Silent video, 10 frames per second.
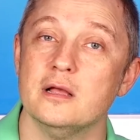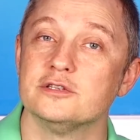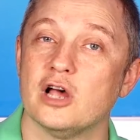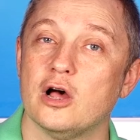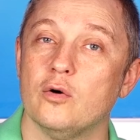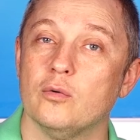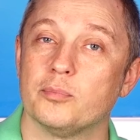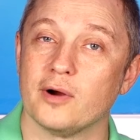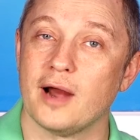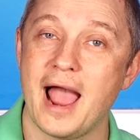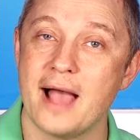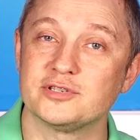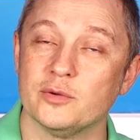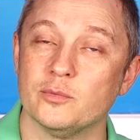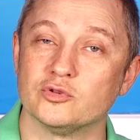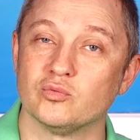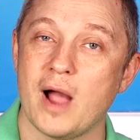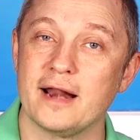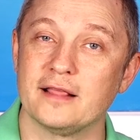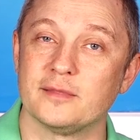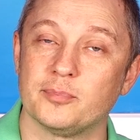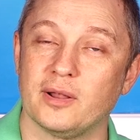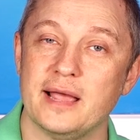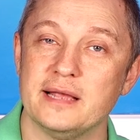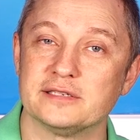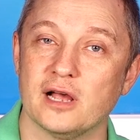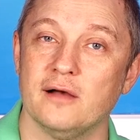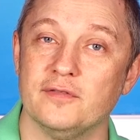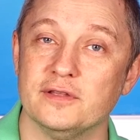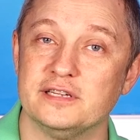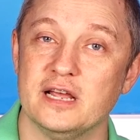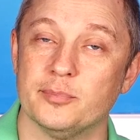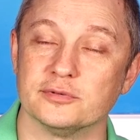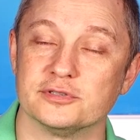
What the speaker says: So perhaps it was right at the place of the temple.